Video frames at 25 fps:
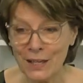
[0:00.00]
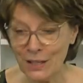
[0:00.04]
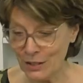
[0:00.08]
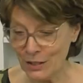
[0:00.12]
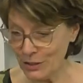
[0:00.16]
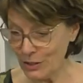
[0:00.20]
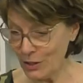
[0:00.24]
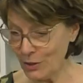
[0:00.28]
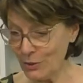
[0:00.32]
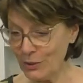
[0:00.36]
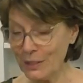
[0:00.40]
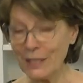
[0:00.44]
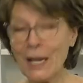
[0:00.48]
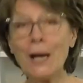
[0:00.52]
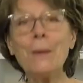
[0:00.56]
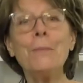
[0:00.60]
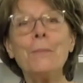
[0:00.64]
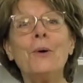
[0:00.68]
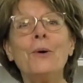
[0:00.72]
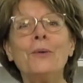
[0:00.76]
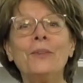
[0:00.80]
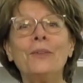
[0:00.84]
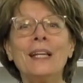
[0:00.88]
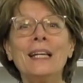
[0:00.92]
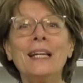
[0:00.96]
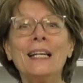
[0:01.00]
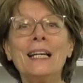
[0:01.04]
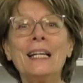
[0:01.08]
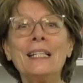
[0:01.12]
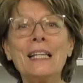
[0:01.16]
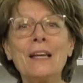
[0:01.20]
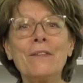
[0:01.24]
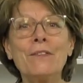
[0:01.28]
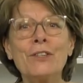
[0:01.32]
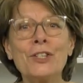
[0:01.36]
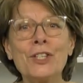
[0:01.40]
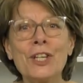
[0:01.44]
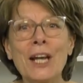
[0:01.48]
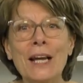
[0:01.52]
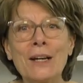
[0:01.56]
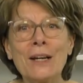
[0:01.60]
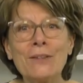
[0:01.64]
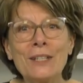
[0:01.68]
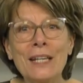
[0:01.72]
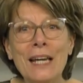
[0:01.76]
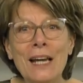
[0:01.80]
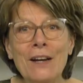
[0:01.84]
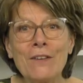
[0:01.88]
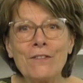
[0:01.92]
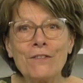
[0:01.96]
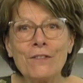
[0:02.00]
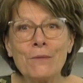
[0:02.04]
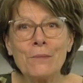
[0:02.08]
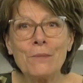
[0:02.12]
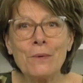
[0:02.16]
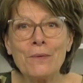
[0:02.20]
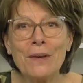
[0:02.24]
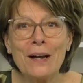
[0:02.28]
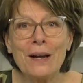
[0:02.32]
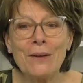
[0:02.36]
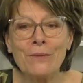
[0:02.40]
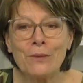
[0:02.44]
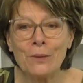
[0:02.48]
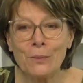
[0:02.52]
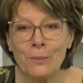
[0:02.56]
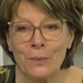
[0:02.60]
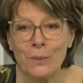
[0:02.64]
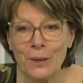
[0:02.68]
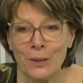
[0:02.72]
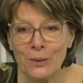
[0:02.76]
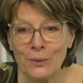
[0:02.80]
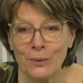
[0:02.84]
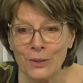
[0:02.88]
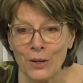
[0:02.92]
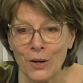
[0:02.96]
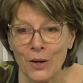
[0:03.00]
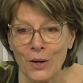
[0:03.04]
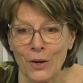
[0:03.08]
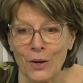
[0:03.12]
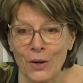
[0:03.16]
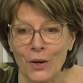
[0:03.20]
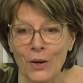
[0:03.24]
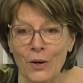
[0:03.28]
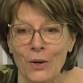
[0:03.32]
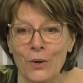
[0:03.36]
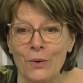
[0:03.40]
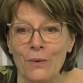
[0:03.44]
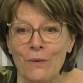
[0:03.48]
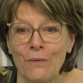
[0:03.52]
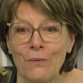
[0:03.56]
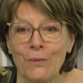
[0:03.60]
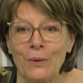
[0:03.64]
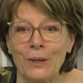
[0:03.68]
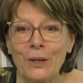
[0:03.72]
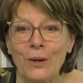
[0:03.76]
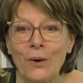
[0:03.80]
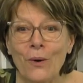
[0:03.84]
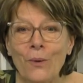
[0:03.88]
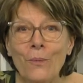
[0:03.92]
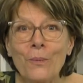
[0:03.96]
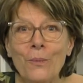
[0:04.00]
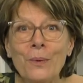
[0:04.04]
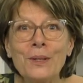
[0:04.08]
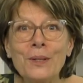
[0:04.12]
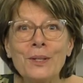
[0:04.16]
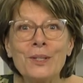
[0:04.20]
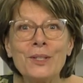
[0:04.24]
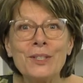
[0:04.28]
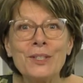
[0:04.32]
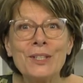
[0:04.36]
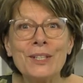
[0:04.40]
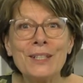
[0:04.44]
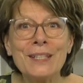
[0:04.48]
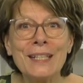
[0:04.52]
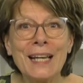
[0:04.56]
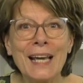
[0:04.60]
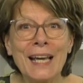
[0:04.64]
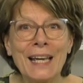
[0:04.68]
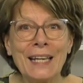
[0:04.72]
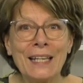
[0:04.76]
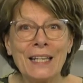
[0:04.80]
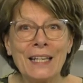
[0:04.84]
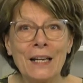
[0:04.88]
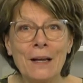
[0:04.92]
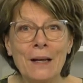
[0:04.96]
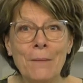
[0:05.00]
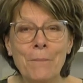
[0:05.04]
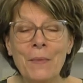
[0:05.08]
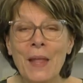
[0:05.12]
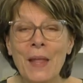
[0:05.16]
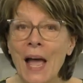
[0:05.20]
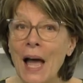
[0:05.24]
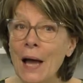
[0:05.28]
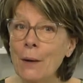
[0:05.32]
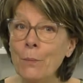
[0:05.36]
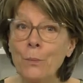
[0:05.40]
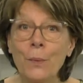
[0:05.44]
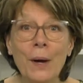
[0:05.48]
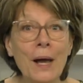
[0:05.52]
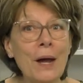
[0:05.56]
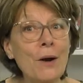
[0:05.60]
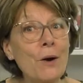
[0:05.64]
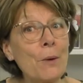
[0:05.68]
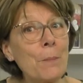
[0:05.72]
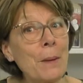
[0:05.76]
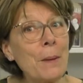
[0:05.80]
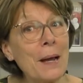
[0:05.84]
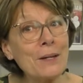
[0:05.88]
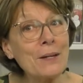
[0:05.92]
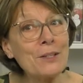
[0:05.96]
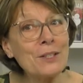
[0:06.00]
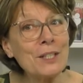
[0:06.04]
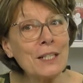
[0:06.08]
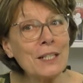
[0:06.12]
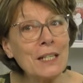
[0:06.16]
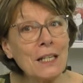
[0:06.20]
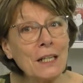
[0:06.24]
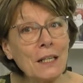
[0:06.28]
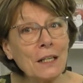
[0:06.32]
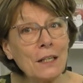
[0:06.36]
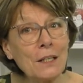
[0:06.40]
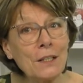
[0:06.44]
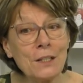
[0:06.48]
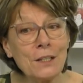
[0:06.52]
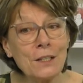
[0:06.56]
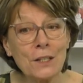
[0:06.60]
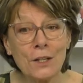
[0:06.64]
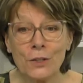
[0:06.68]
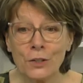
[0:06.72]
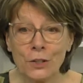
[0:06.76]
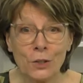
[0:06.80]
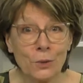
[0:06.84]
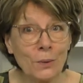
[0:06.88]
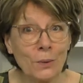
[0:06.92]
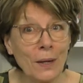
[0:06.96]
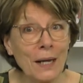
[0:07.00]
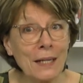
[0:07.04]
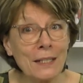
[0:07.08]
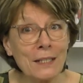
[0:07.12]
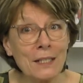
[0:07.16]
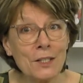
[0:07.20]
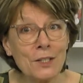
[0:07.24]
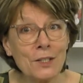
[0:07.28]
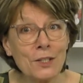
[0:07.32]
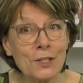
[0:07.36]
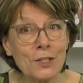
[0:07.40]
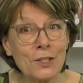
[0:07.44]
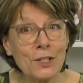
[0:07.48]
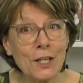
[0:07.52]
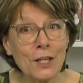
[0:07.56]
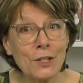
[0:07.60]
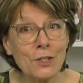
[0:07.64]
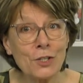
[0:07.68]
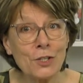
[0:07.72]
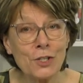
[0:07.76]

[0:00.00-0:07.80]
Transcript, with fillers: So come on then, let's have a shout out from around the world. Who have we got with us today? And whereabouts in England are you? And is the sun